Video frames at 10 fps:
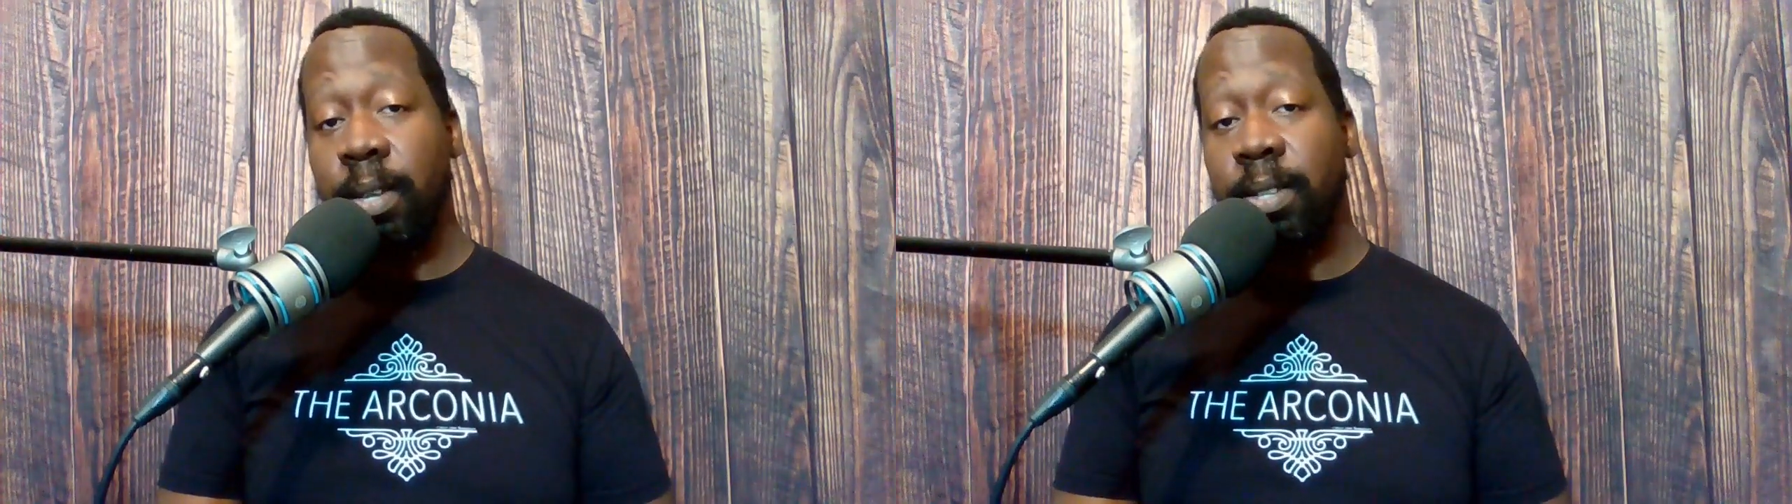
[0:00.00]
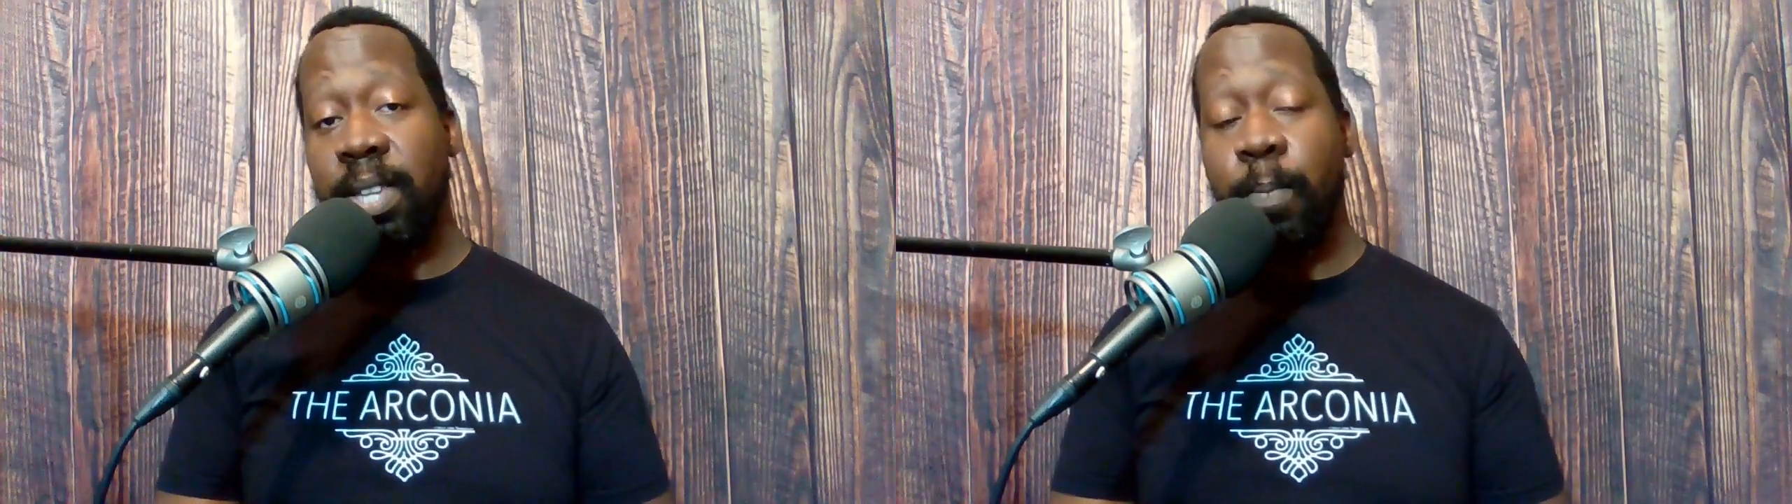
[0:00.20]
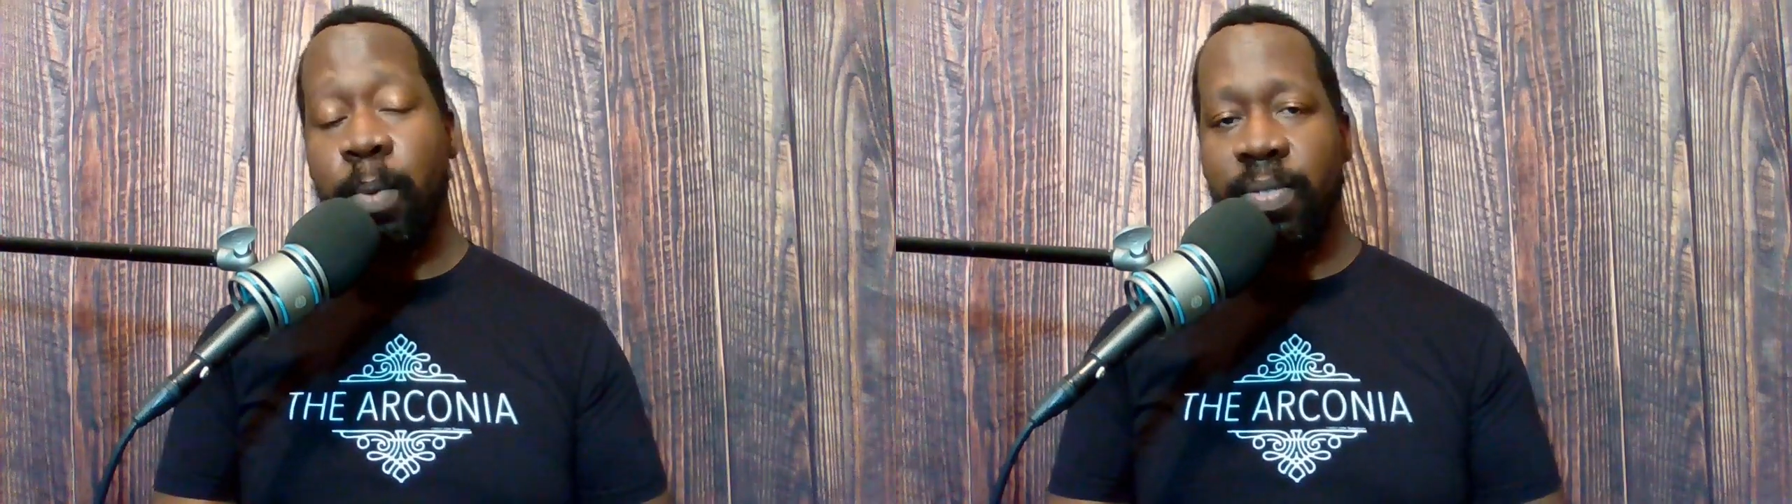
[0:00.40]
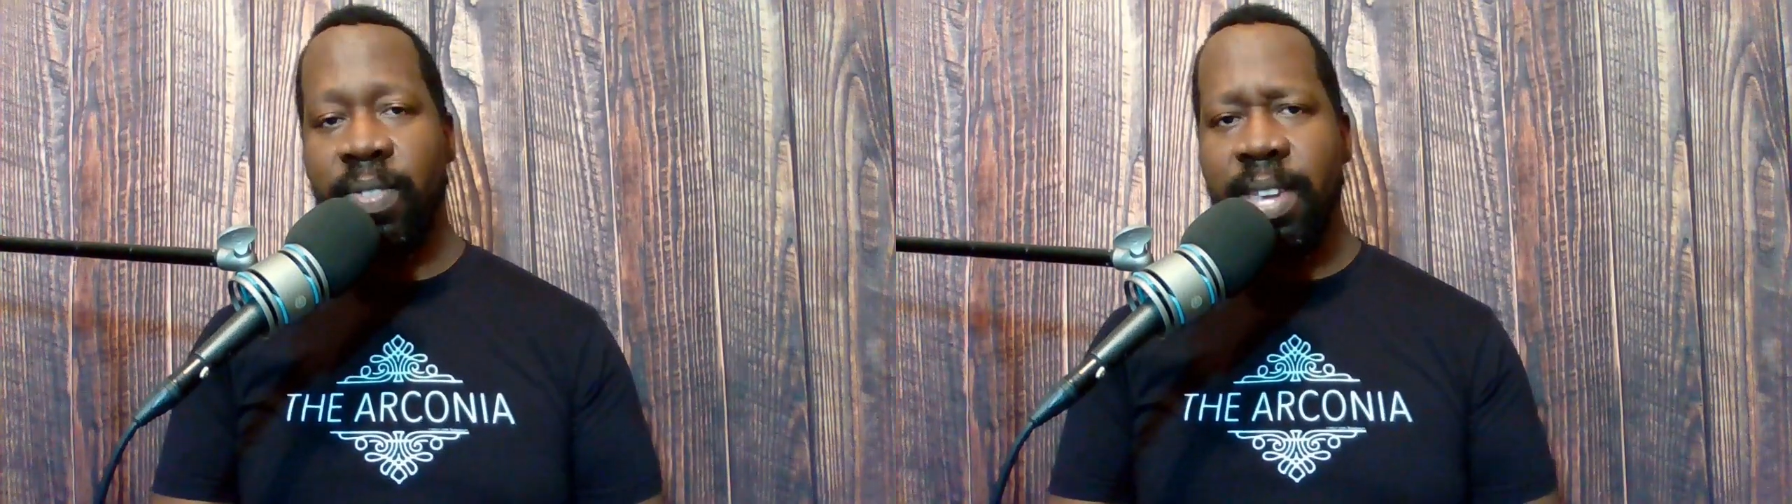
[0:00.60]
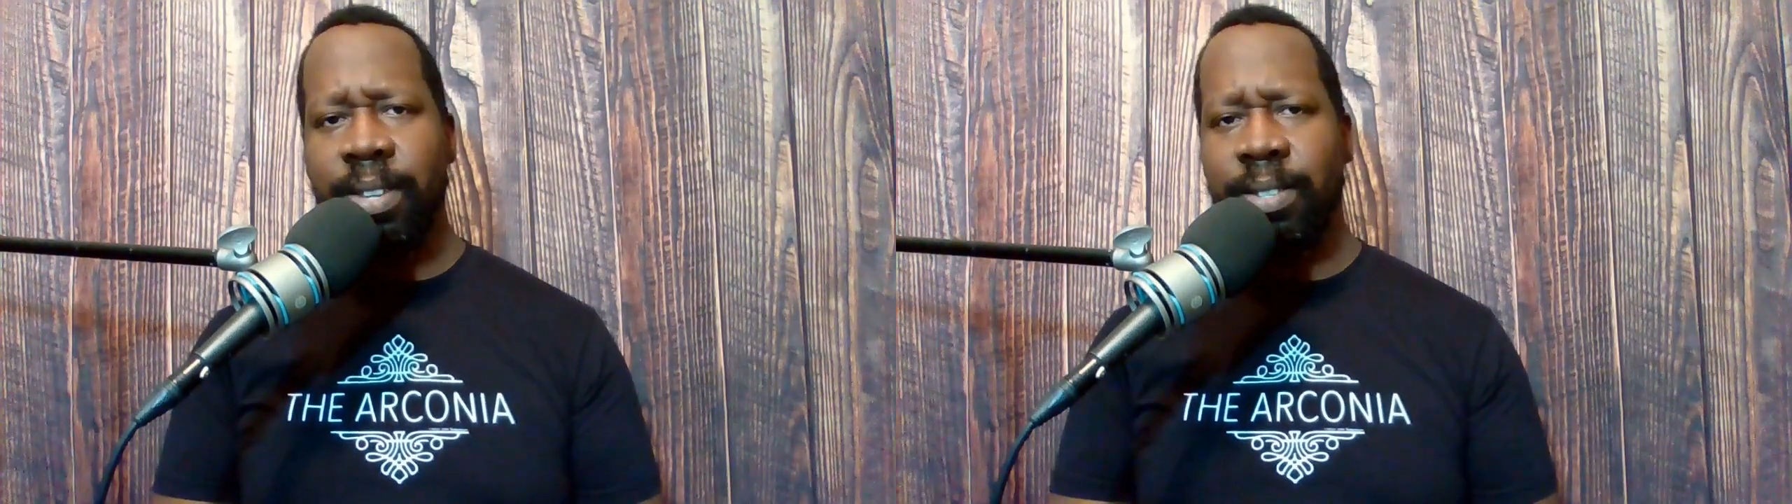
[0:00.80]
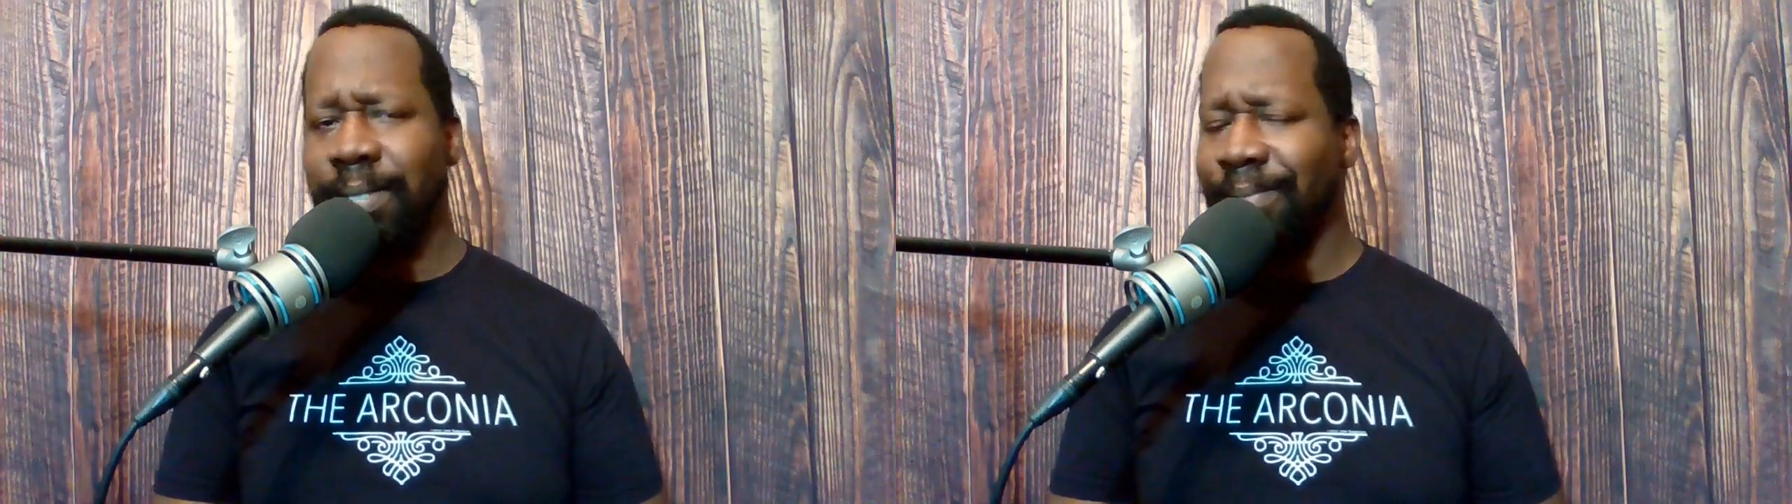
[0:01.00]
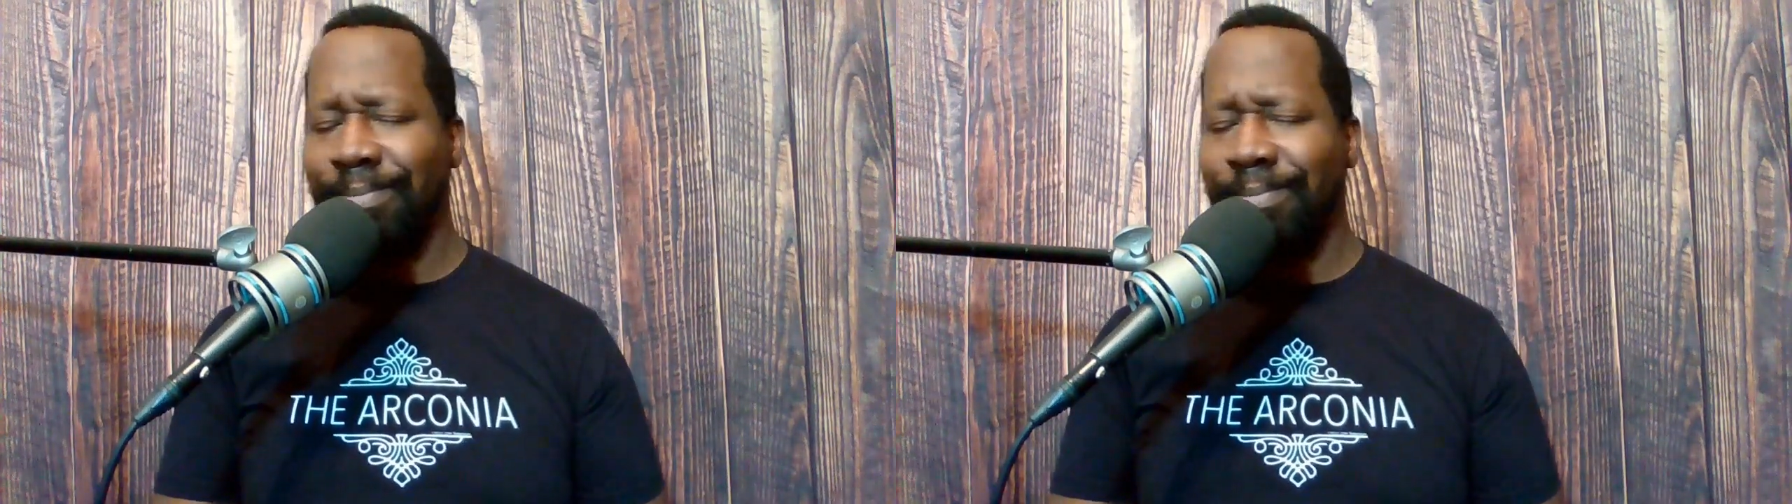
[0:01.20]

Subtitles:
separate things,